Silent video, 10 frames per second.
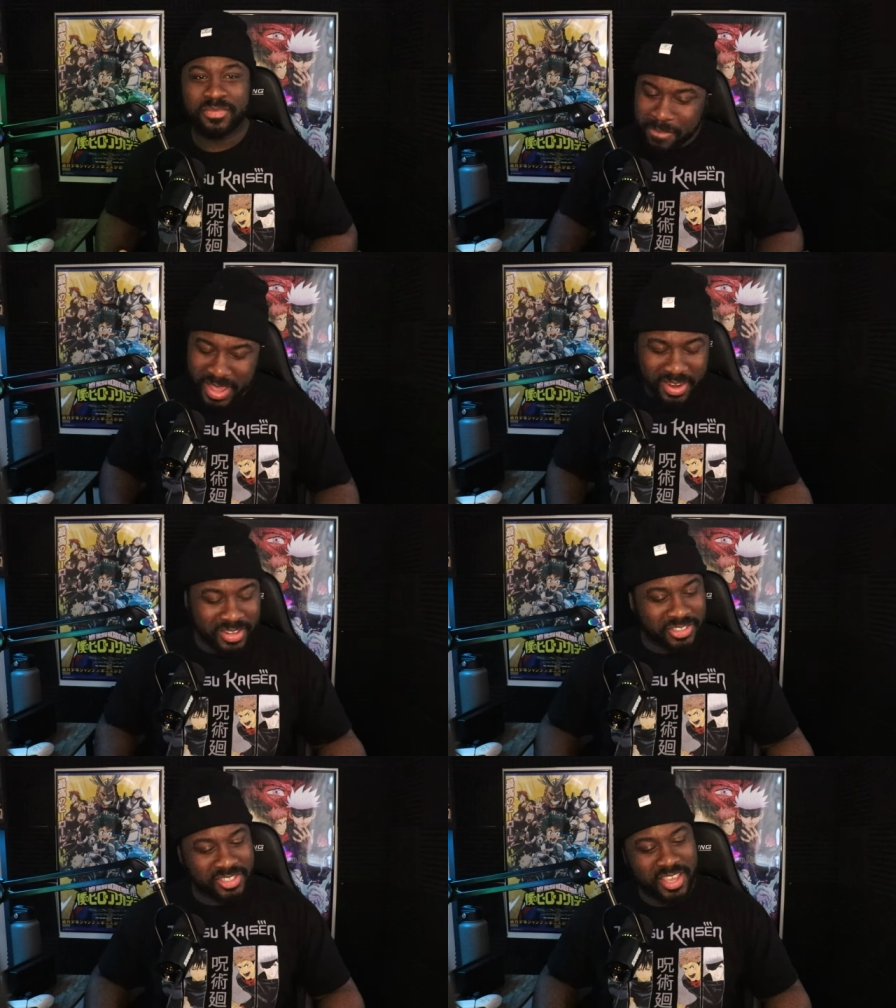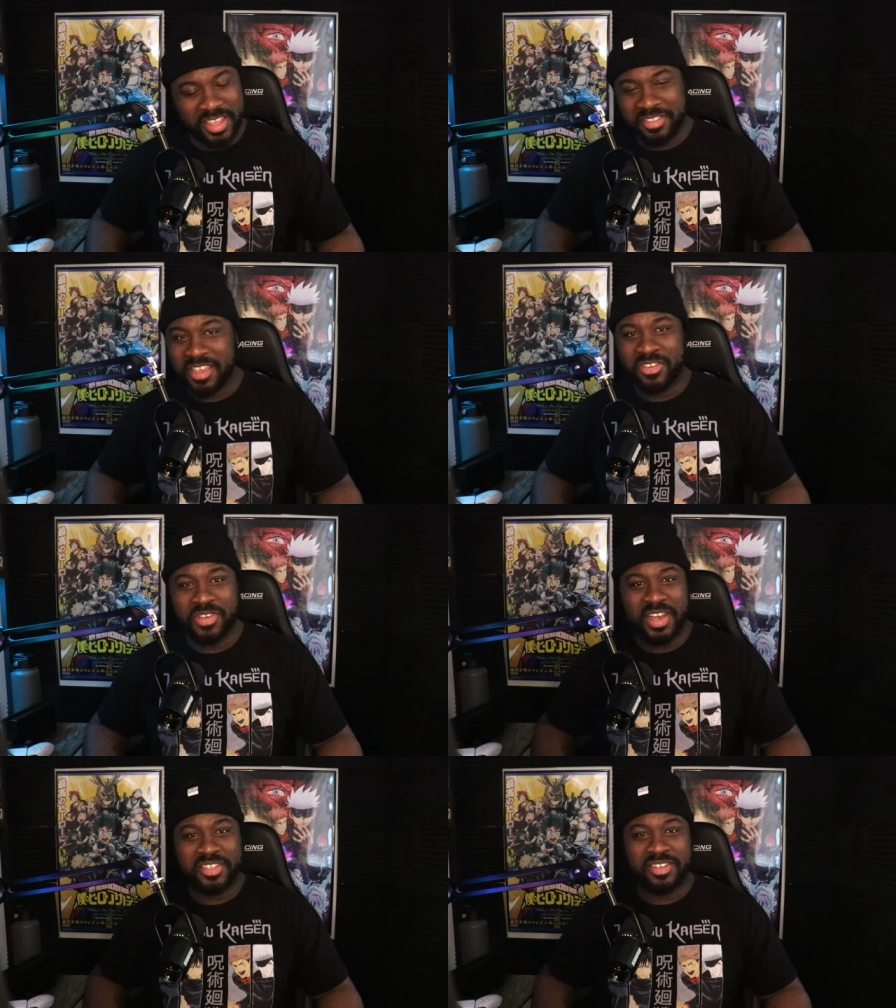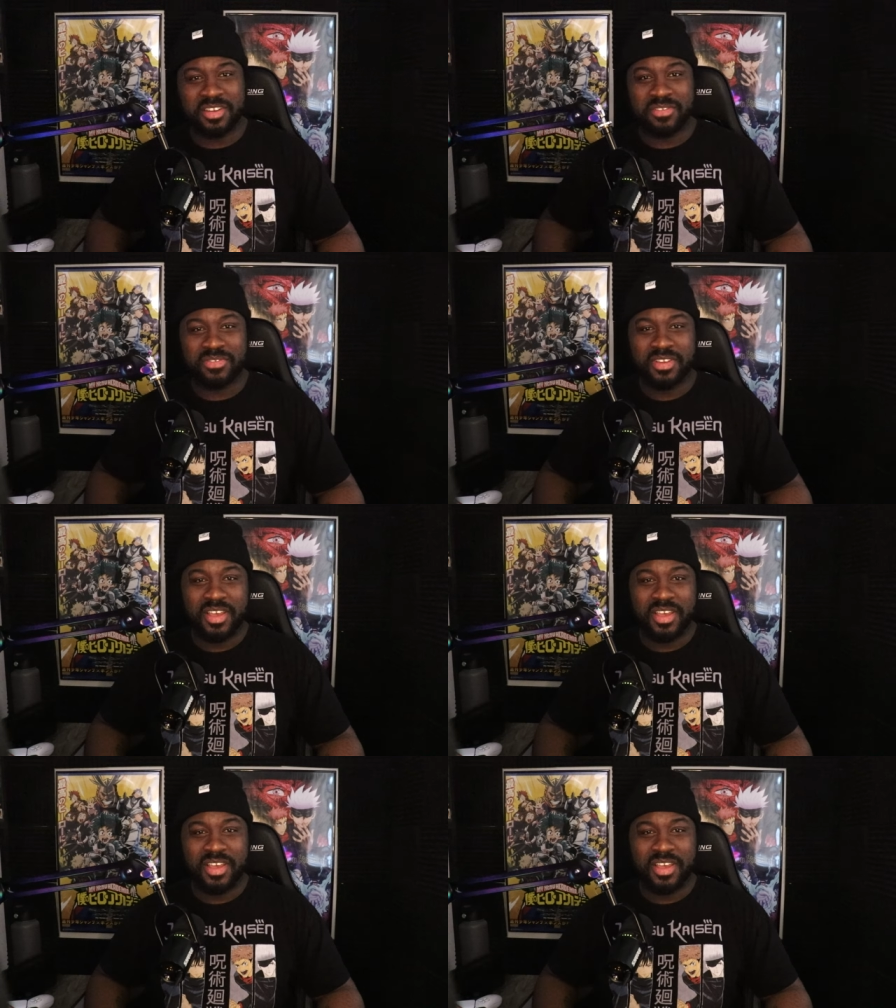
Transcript: Man, I just can't thank you guys enough.